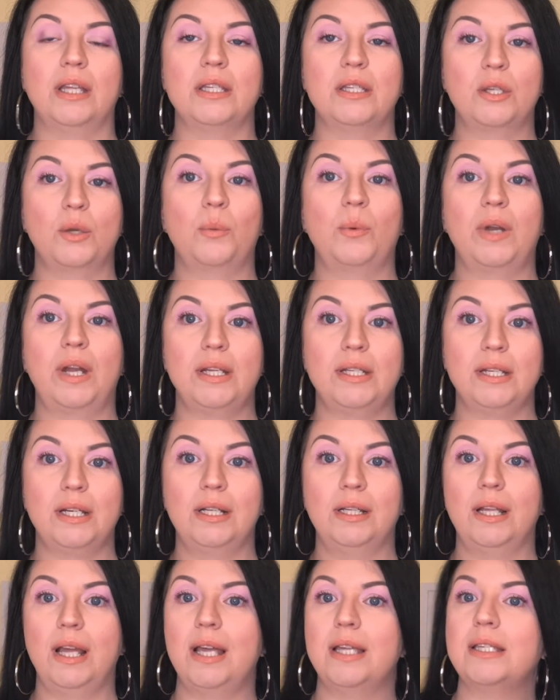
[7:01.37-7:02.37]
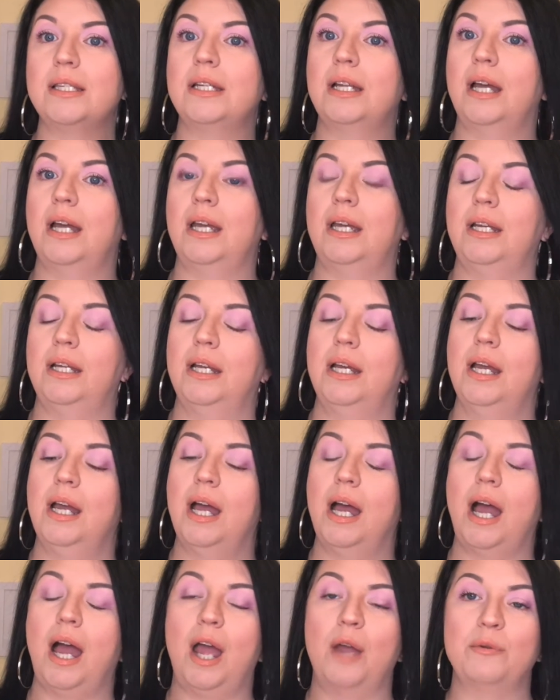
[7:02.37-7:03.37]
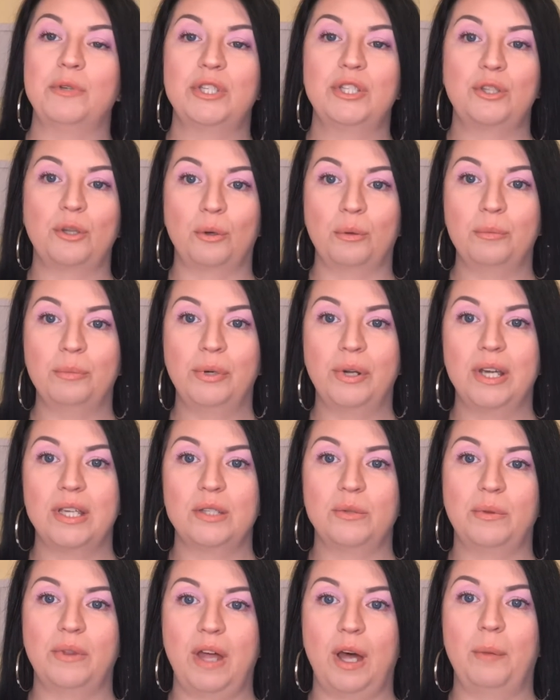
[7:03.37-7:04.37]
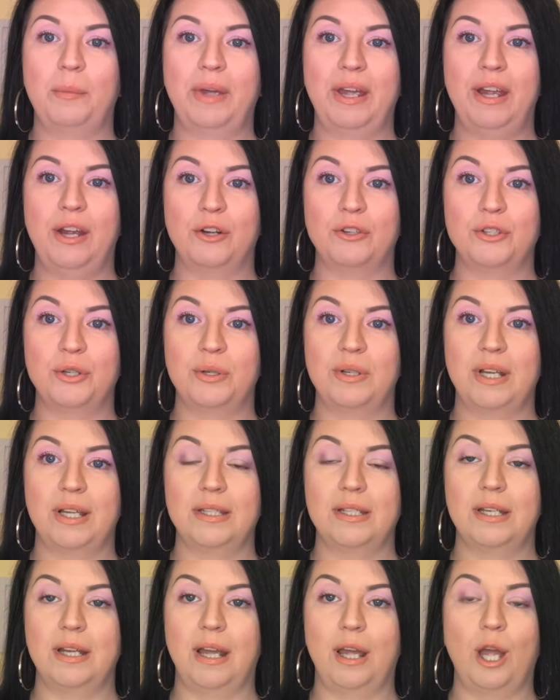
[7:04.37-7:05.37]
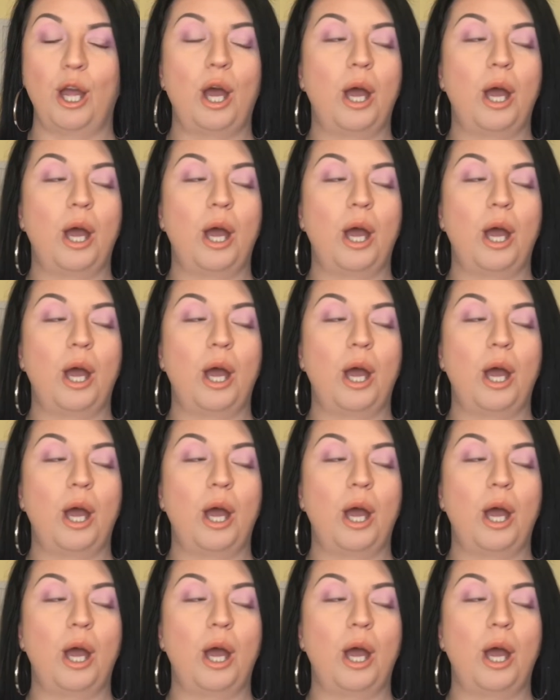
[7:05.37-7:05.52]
So when I did it last night, I was so impressed with how my hair turned out today.